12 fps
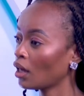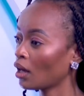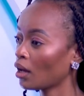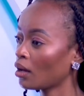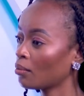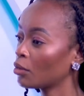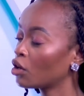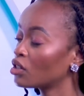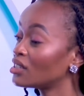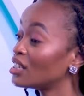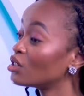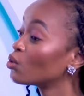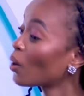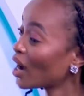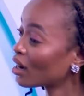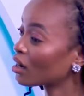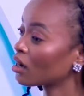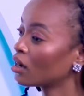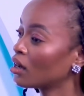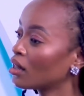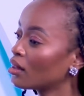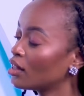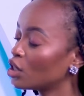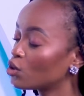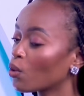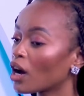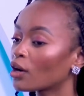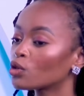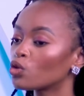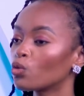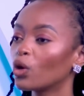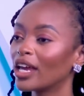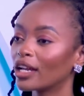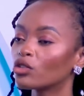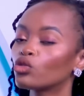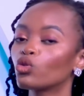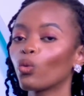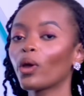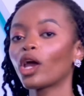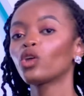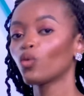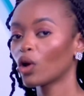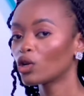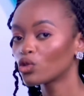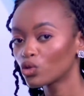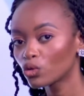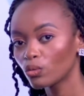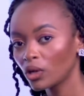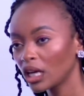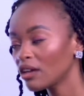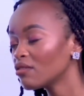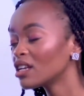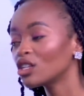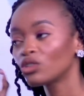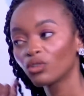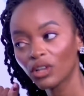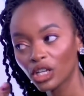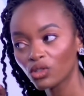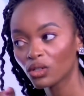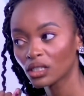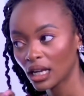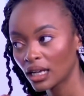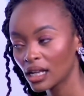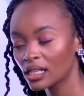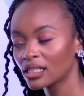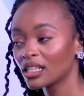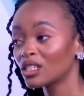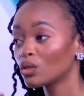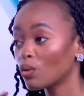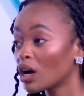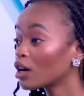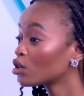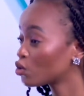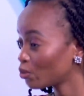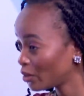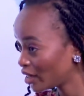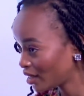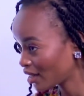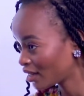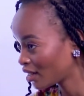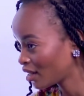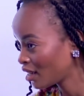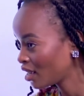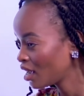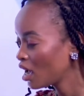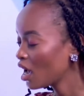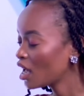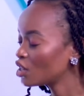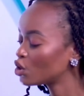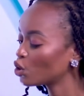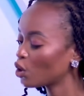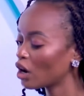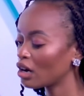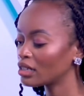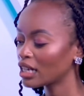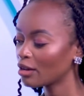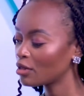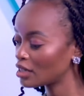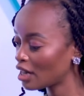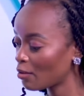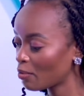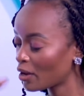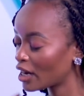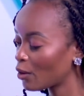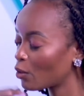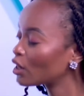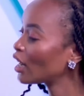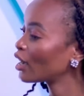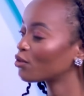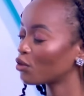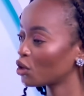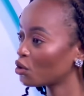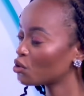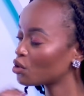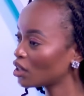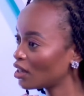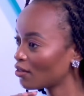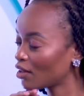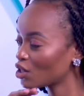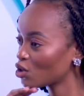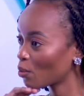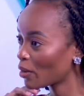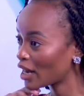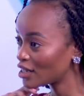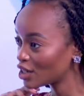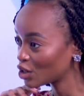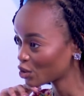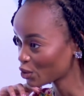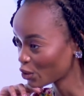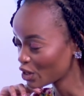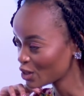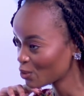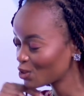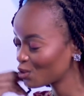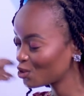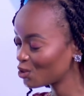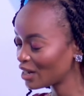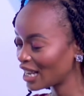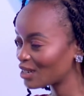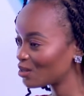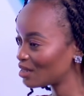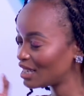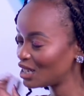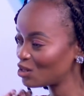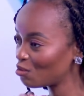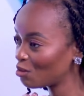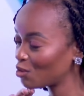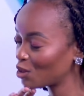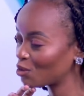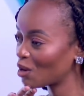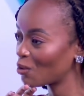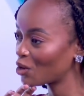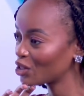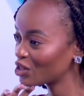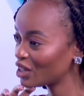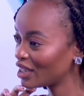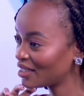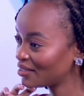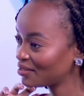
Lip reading: Yeah, because there's work. Yes. There's work to get to where you want to be. Even as you raise your standards, there's work to be done. And so our time is up, but I would like for you to give us your parting shot. What would you like to say to people who are watching?